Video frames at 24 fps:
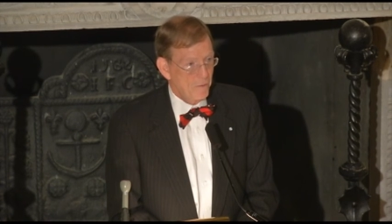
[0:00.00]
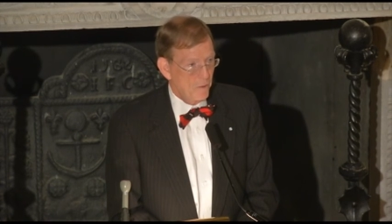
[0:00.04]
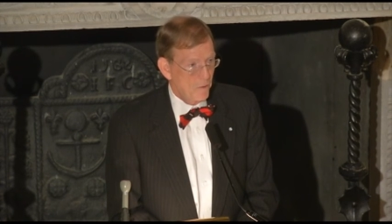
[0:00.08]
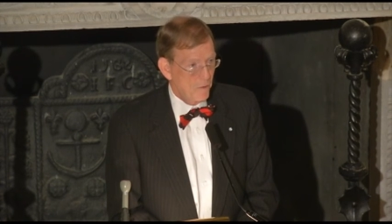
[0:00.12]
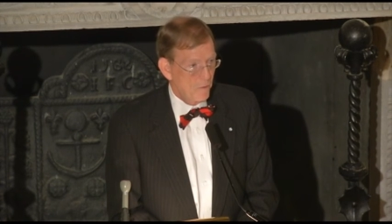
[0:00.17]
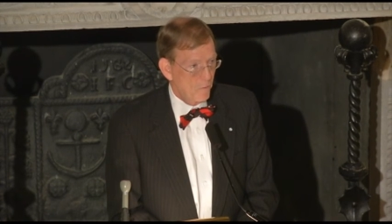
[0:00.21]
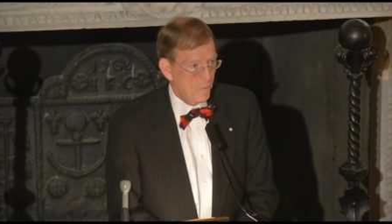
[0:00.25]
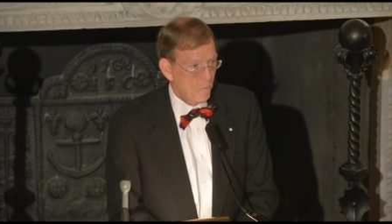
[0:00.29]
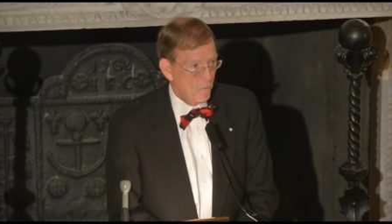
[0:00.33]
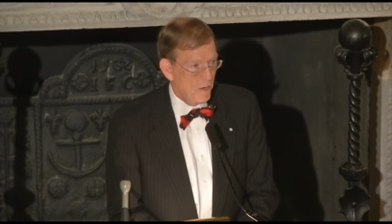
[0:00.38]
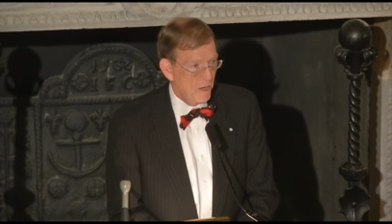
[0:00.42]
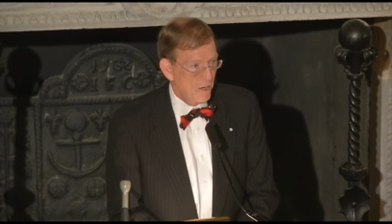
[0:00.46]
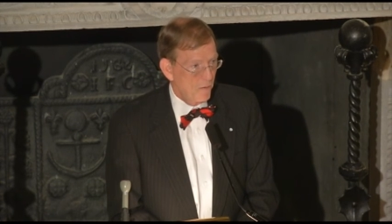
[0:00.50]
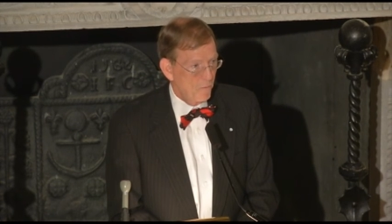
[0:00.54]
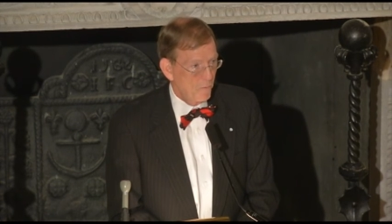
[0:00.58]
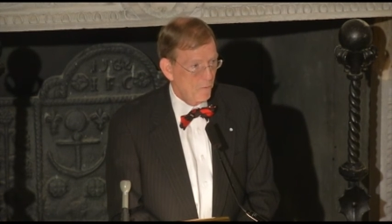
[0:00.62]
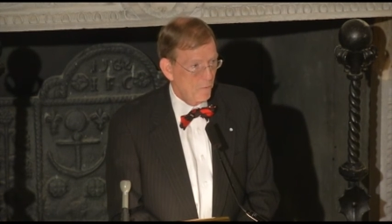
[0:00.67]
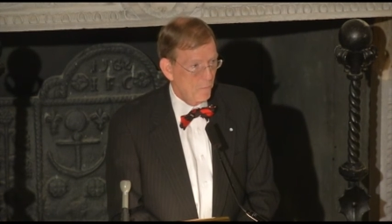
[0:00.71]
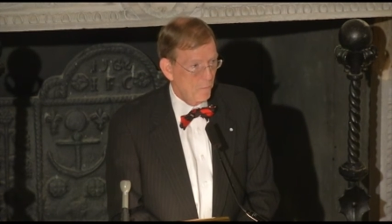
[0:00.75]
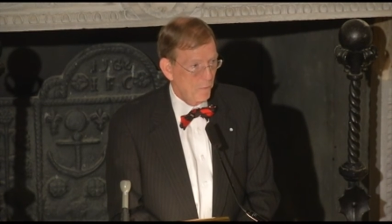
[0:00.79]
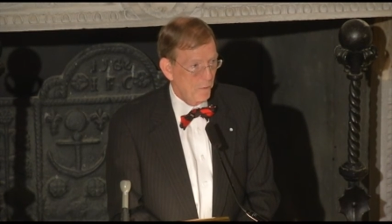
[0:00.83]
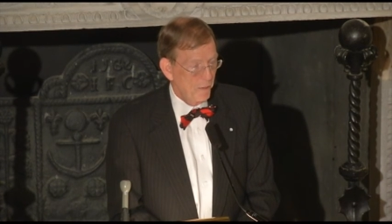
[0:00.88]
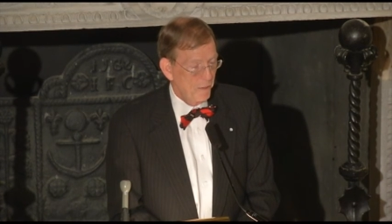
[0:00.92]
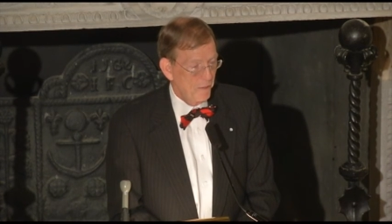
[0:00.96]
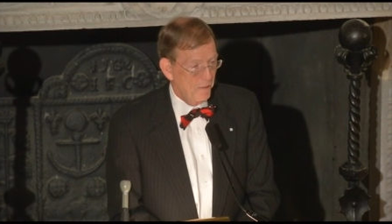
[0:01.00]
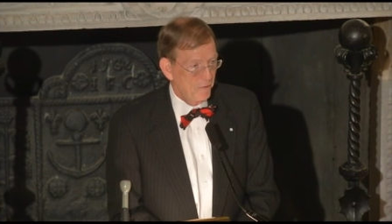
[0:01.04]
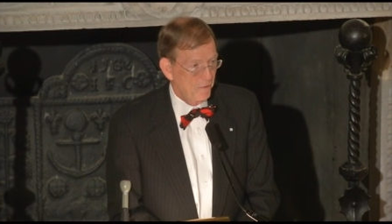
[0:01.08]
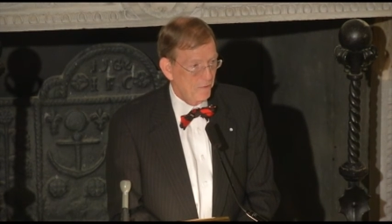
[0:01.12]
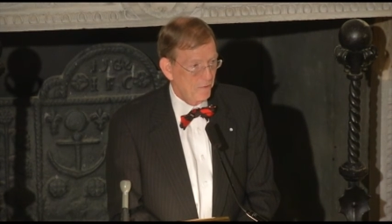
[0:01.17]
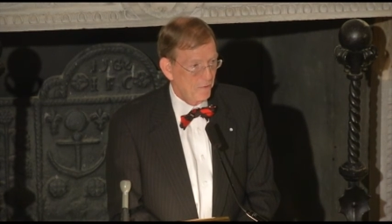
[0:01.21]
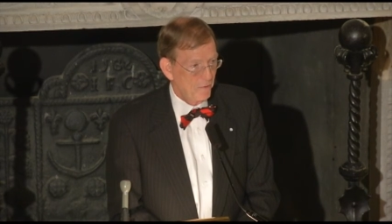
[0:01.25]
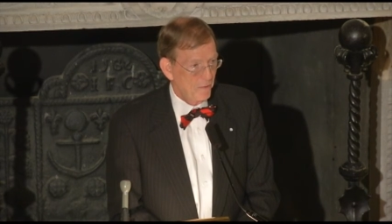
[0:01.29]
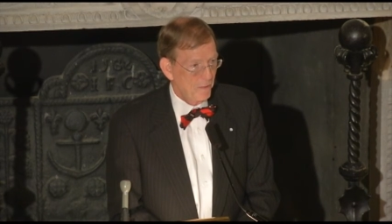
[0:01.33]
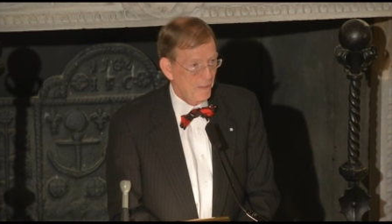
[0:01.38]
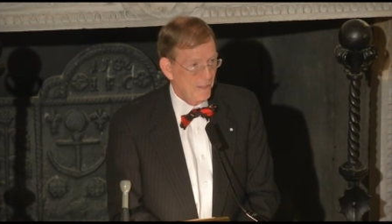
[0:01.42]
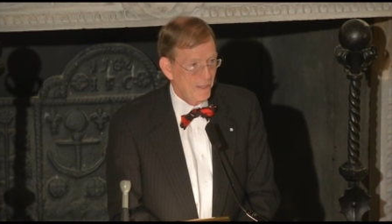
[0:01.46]
to her rightful
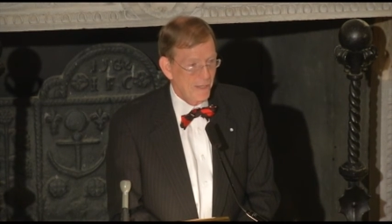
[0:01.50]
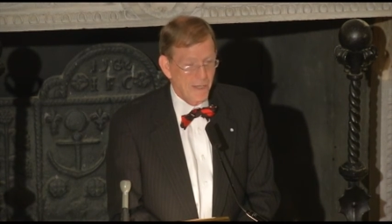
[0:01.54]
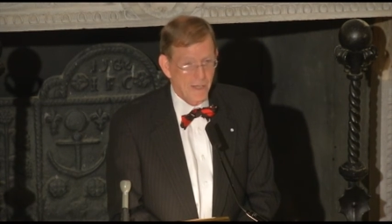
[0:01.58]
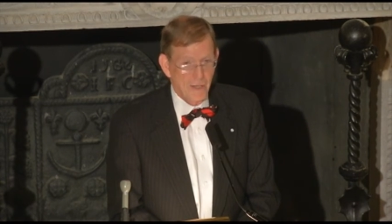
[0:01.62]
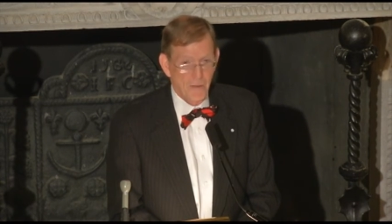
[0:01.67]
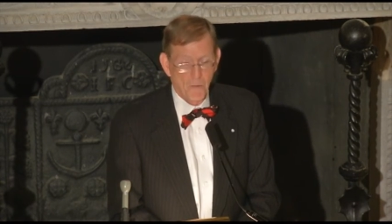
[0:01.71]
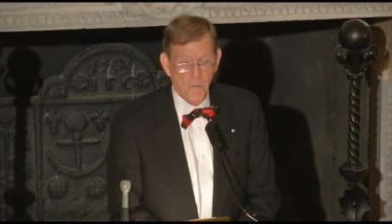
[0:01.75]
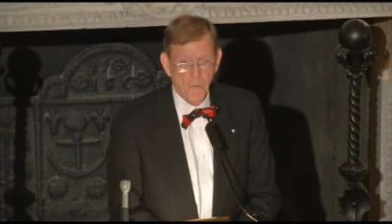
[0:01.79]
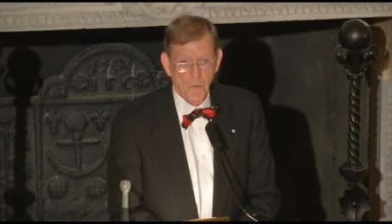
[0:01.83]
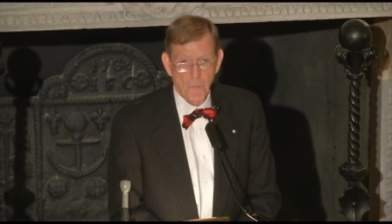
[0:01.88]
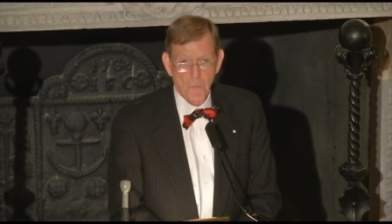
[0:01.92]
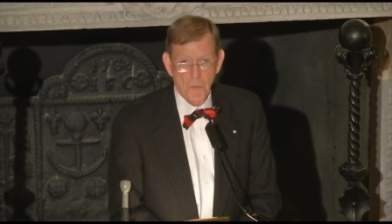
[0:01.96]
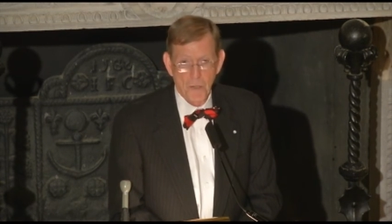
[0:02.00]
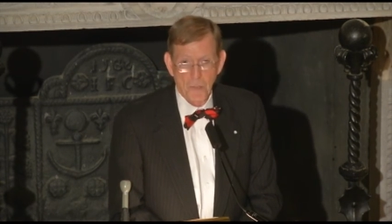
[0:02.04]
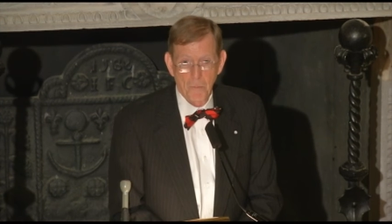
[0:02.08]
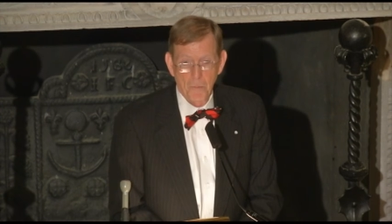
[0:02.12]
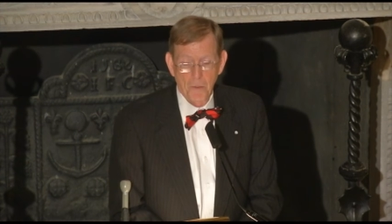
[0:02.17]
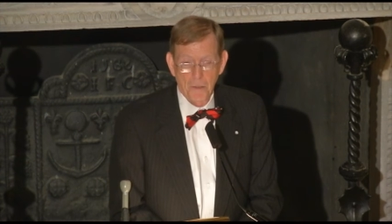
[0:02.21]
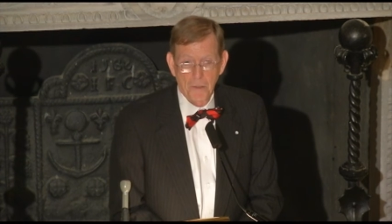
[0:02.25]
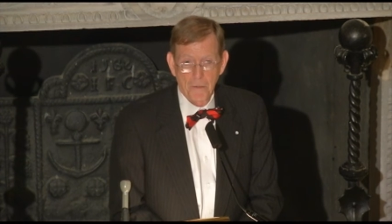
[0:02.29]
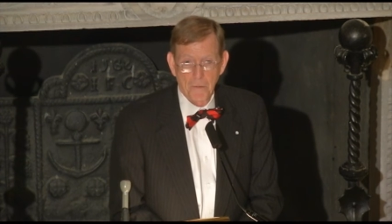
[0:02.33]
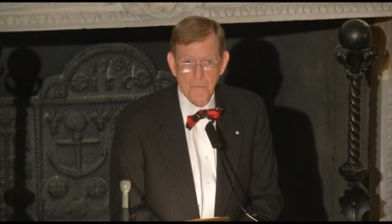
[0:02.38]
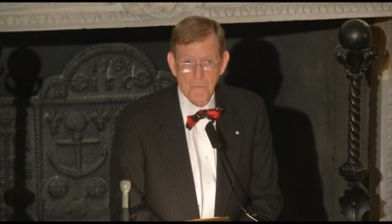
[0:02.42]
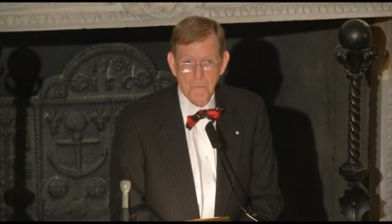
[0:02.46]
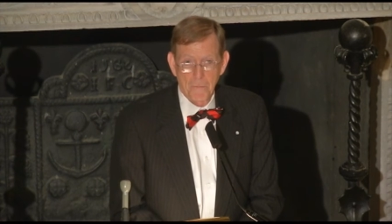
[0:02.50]
place in the Republic.